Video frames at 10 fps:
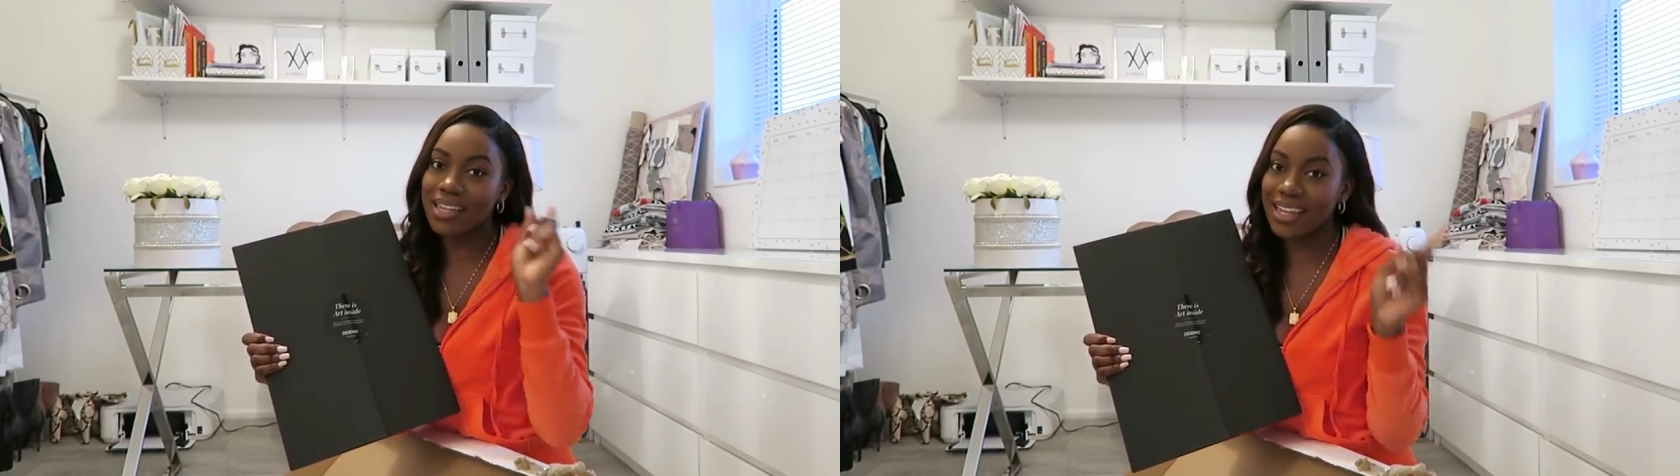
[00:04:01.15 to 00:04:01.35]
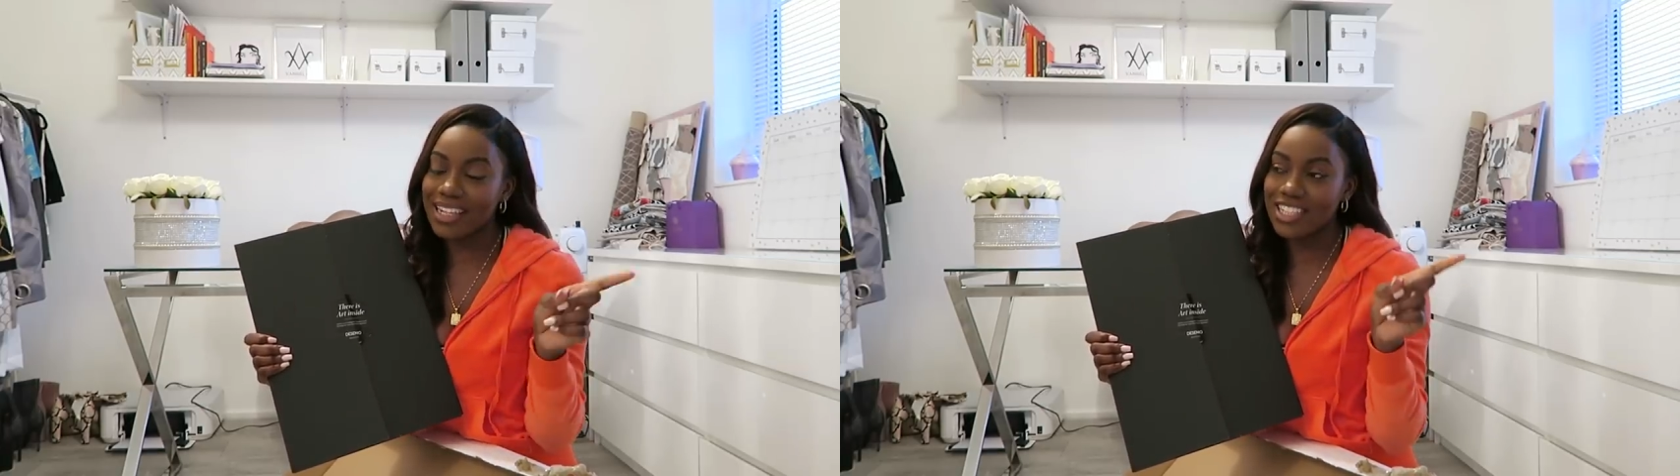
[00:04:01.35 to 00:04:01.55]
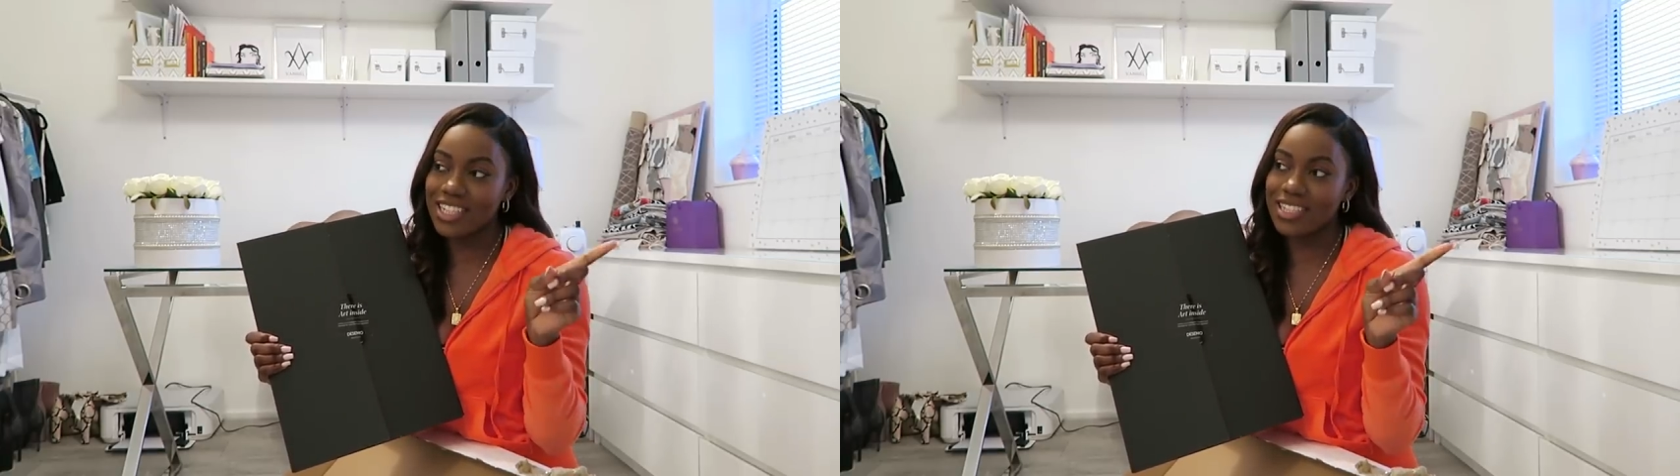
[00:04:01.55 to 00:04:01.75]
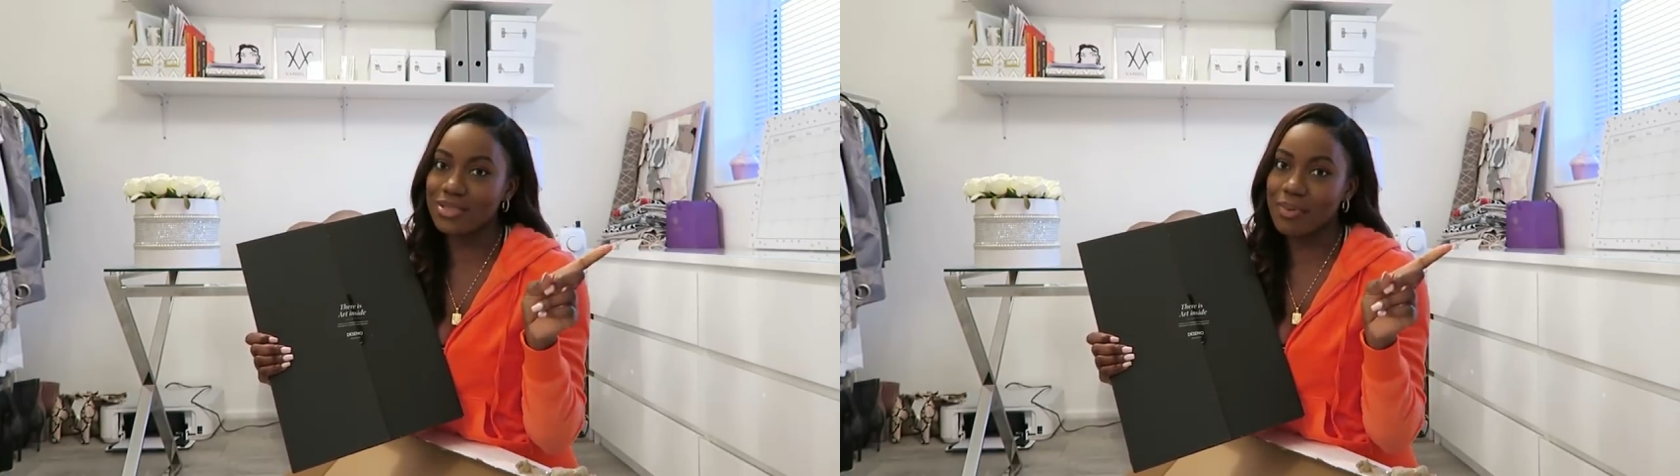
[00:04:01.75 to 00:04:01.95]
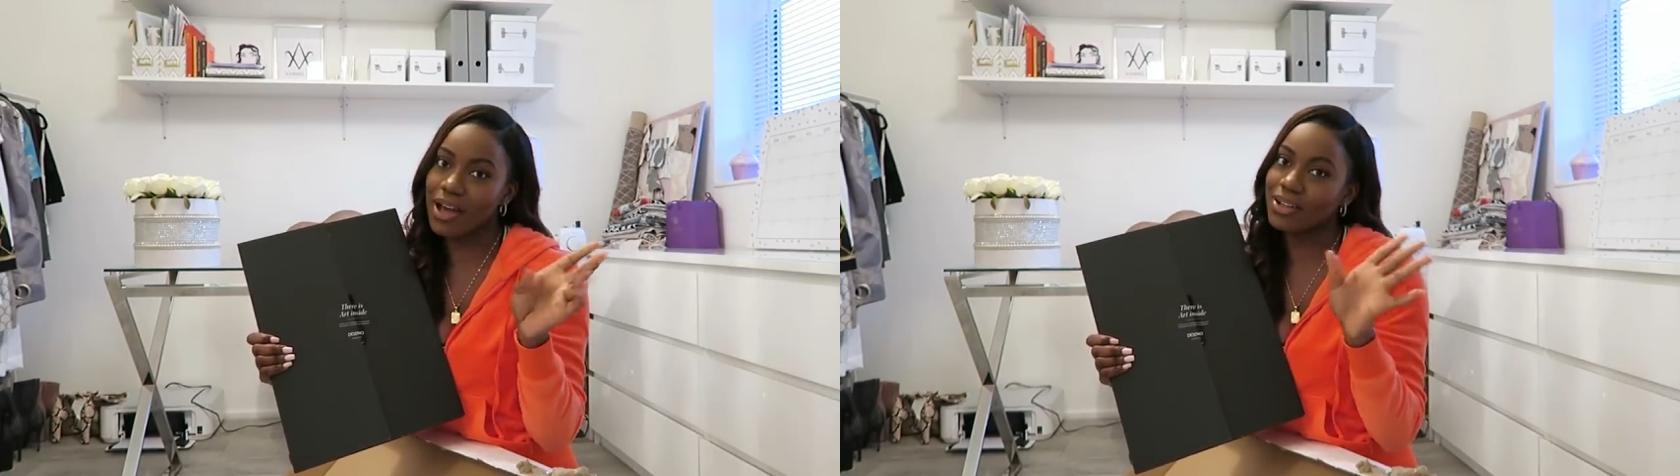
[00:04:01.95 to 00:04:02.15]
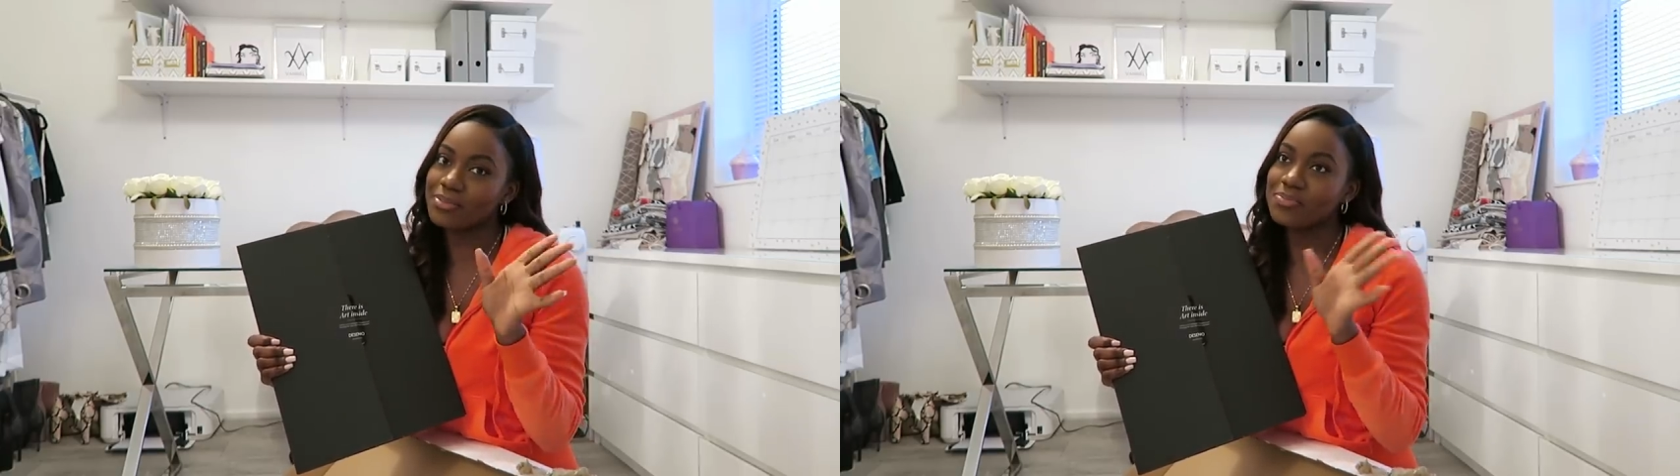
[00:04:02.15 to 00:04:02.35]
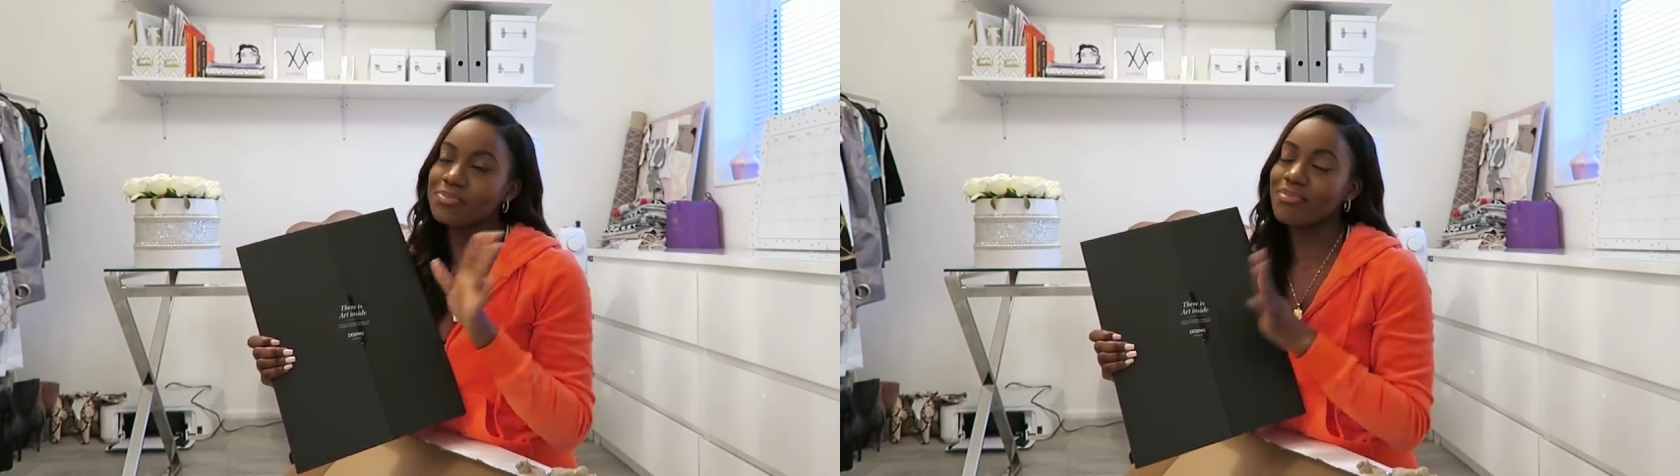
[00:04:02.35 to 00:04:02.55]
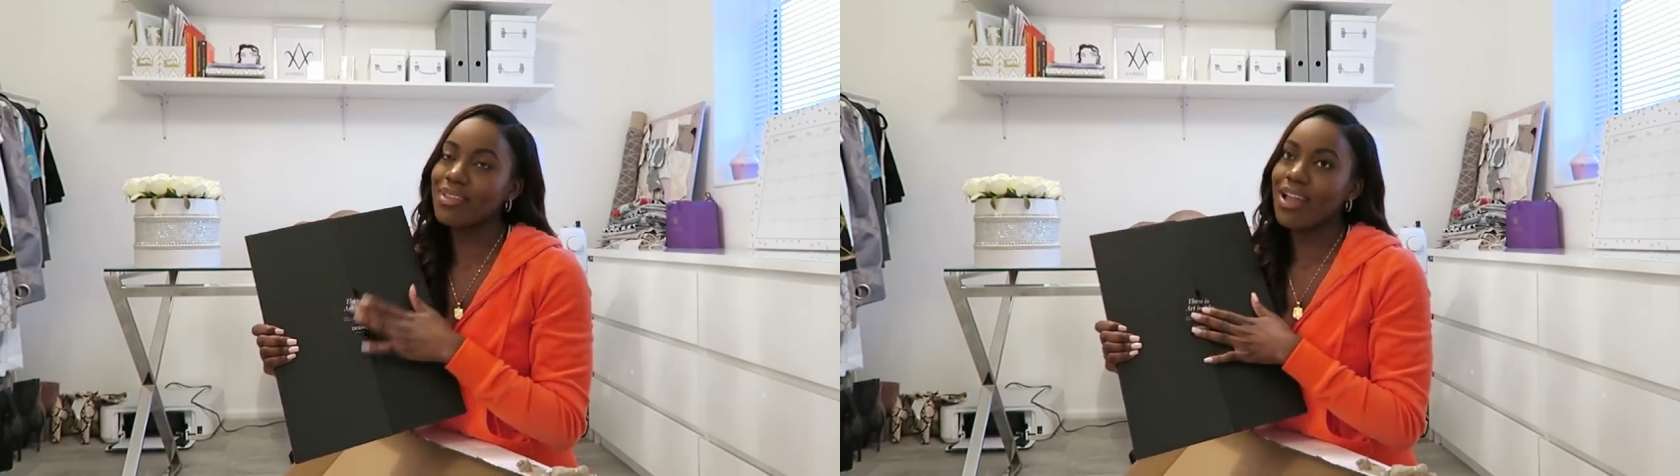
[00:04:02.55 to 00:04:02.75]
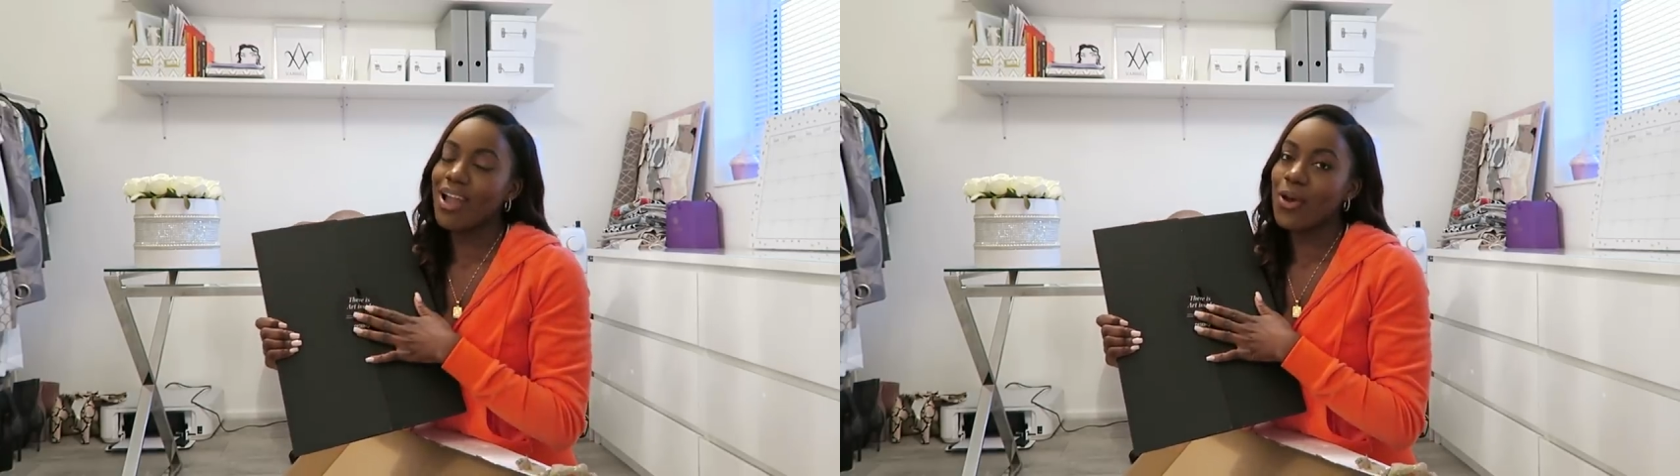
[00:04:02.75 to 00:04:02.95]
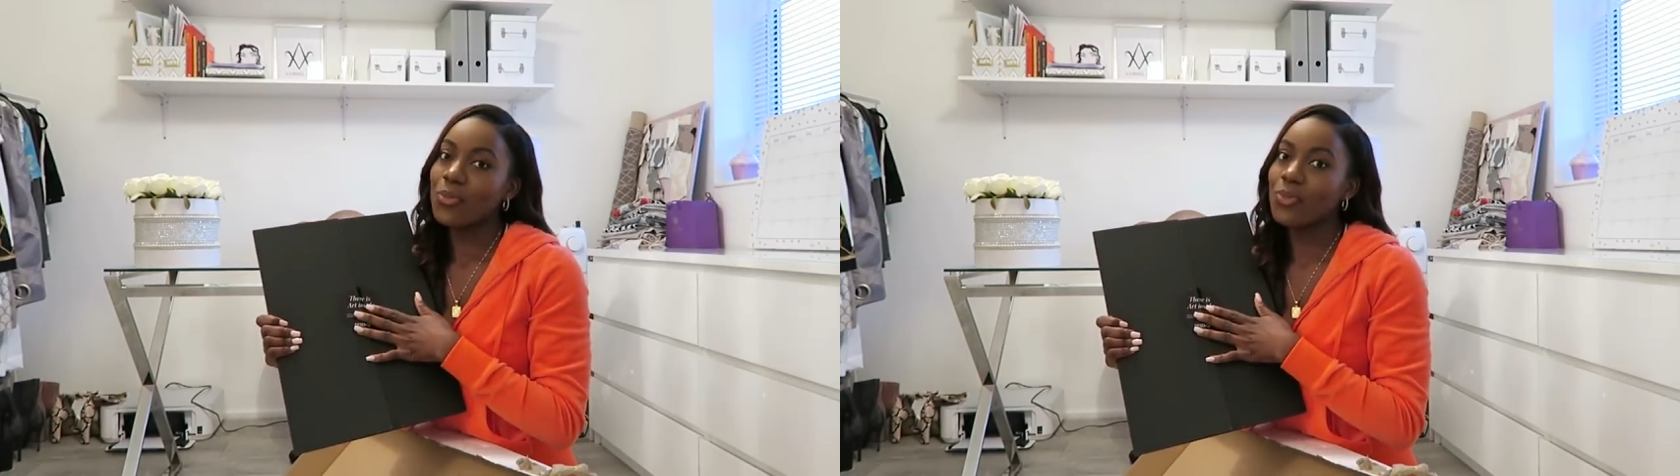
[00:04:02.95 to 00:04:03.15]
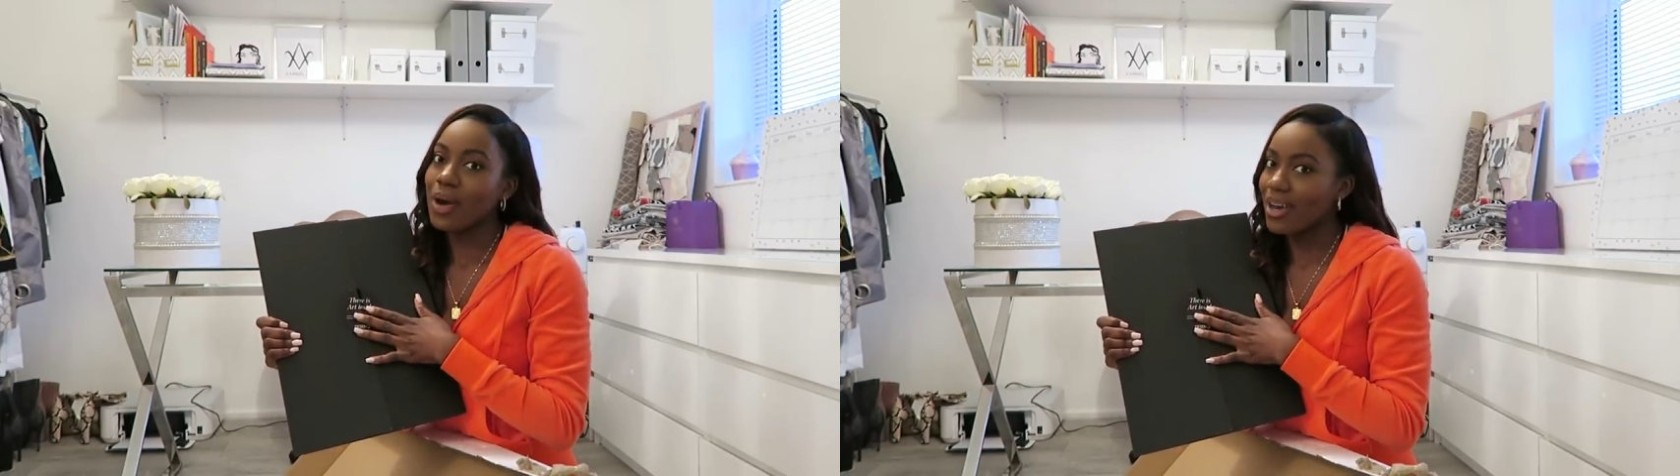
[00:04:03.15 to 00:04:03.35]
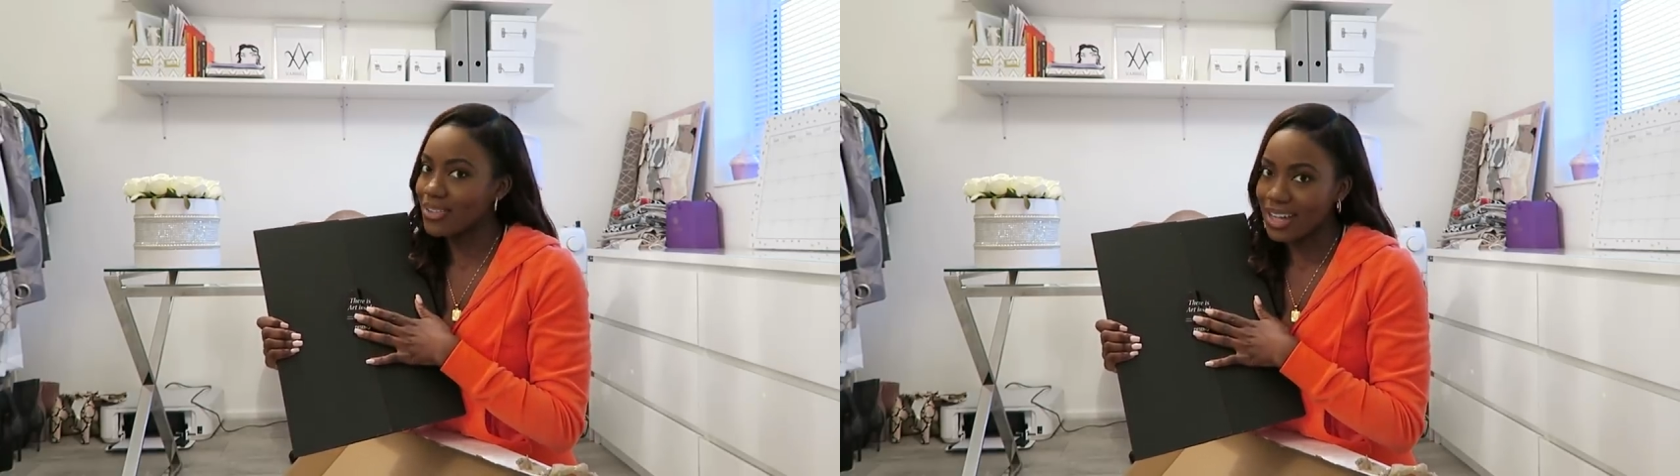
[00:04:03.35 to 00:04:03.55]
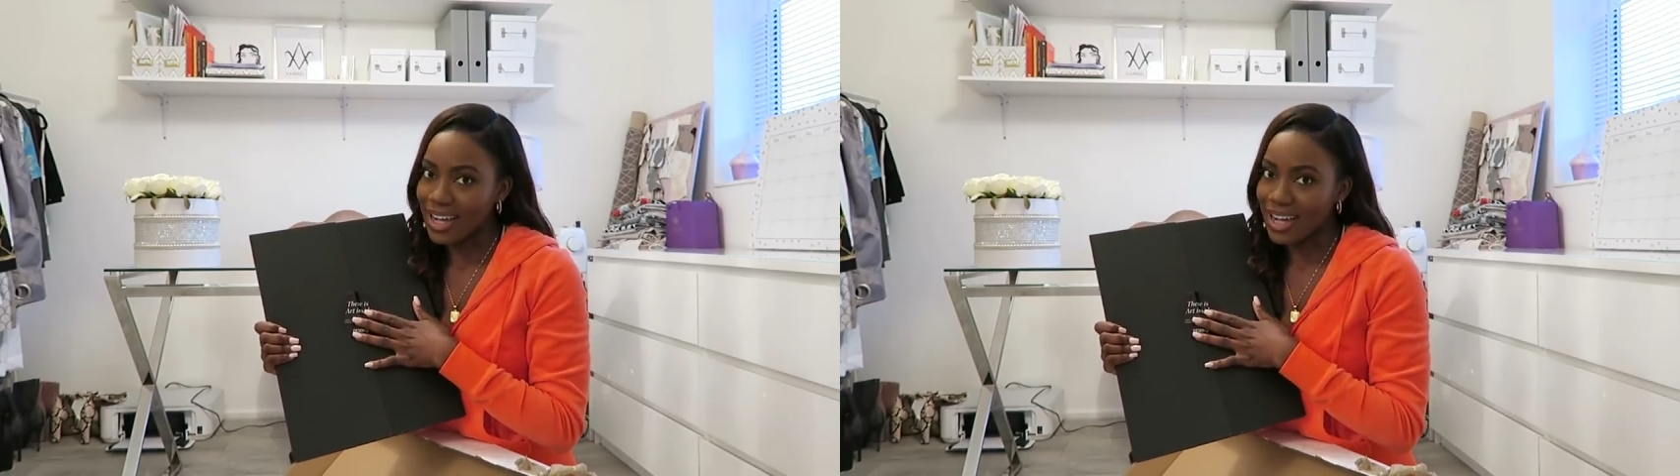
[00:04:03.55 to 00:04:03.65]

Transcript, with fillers: kitchen as well. Wow